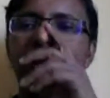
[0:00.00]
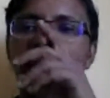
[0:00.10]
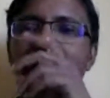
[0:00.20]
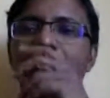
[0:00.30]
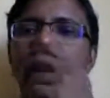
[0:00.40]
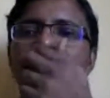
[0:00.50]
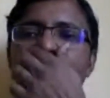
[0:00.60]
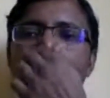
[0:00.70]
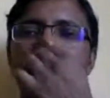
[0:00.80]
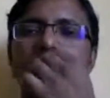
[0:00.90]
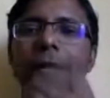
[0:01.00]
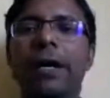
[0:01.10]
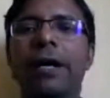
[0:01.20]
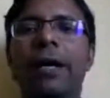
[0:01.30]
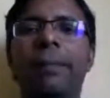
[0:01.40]

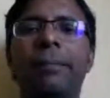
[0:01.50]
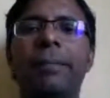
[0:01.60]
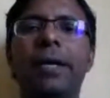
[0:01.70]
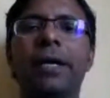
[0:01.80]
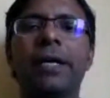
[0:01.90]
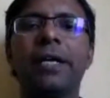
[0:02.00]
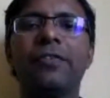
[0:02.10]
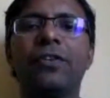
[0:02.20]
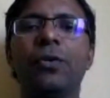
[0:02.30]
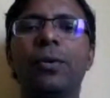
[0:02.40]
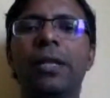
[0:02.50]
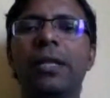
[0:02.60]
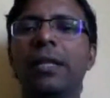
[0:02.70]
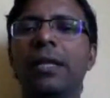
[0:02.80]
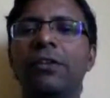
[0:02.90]
SQL join
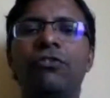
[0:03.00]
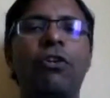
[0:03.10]
question.